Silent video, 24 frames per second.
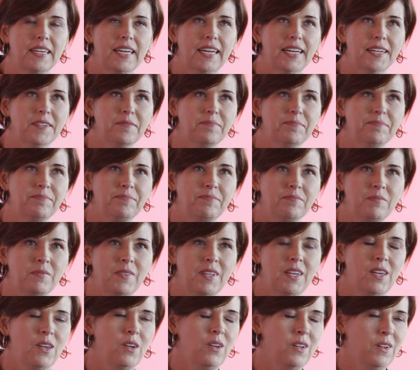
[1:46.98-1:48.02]
Um,
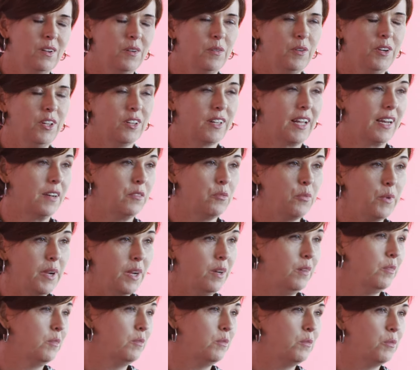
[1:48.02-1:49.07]
we look at we
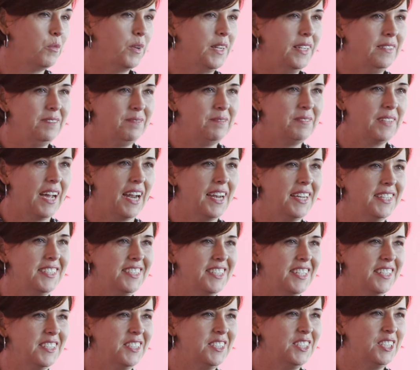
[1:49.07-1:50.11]
we got
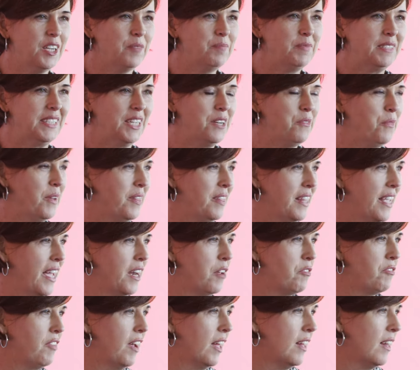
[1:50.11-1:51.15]
into jumped in with the
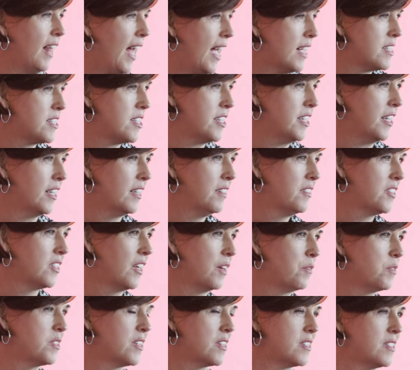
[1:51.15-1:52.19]
NFL last year, so
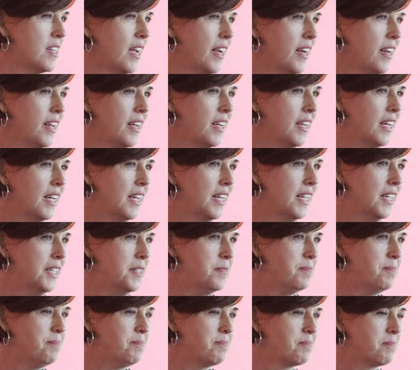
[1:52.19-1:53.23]
that was exciting.
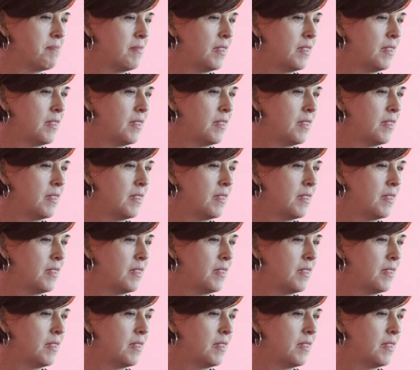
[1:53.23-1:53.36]
Um,